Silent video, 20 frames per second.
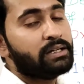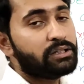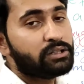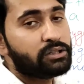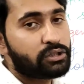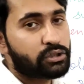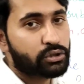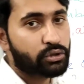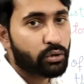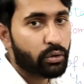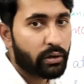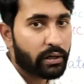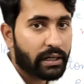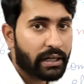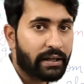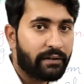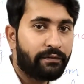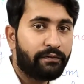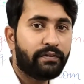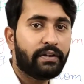So
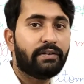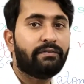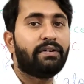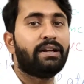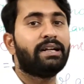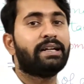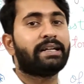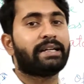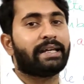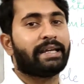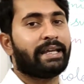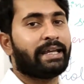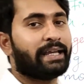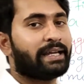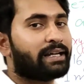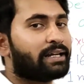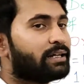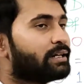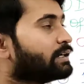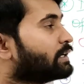if we will take